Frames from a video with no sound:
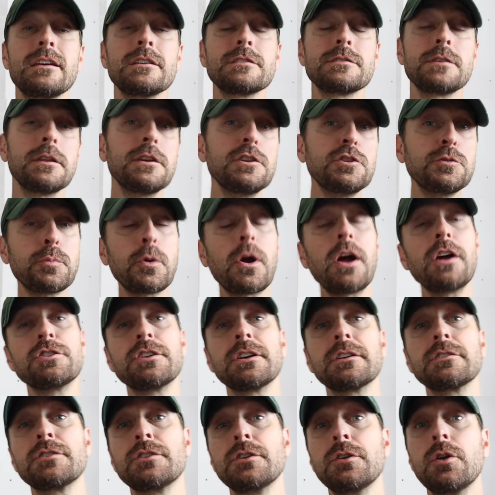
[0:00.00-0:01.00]
So this
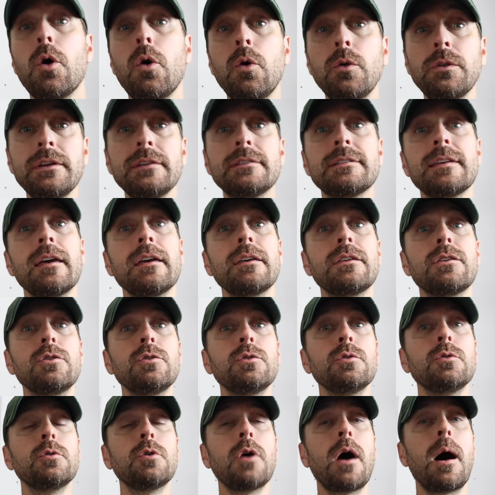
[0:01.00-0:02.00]
project should only take
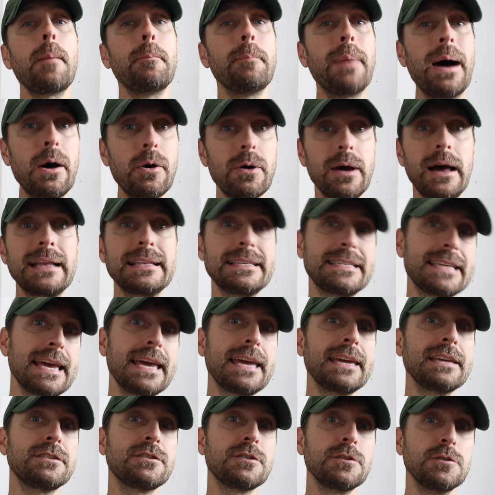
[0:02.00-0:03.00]
you about a
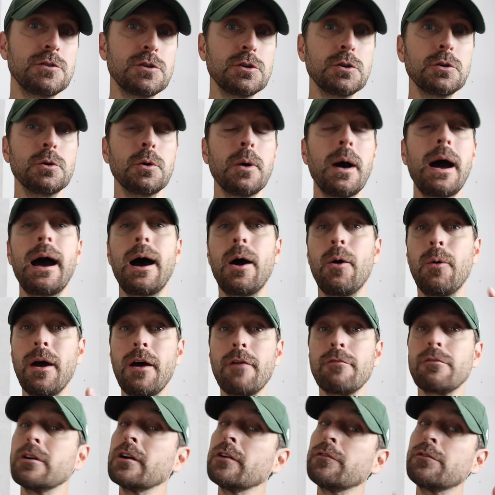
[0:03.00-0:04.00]
day to do.
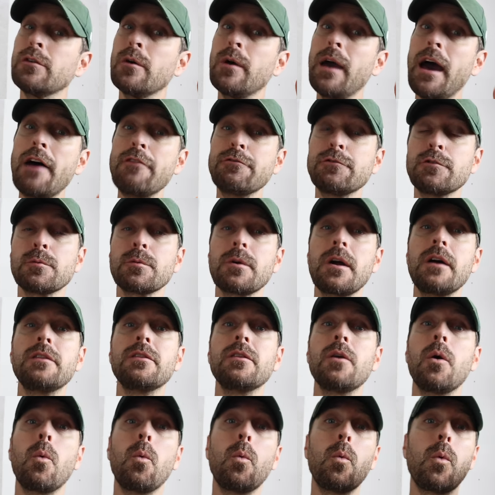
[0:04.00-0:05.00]
However, if you have to
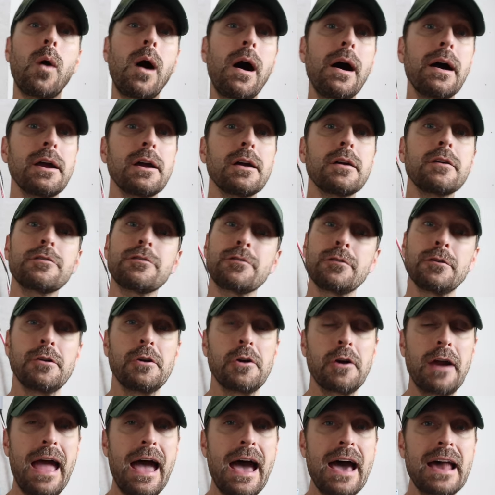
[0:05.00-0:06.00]
run wire through
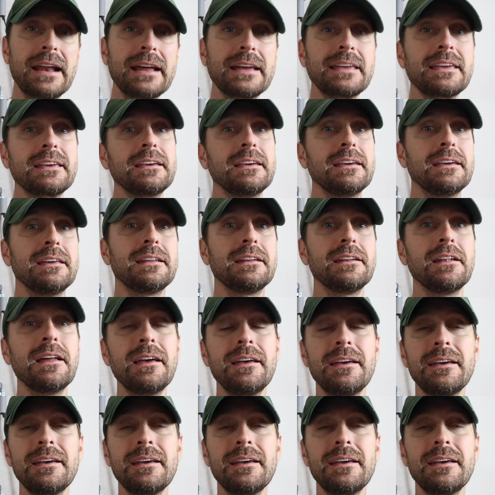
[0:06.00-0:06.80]
your attic and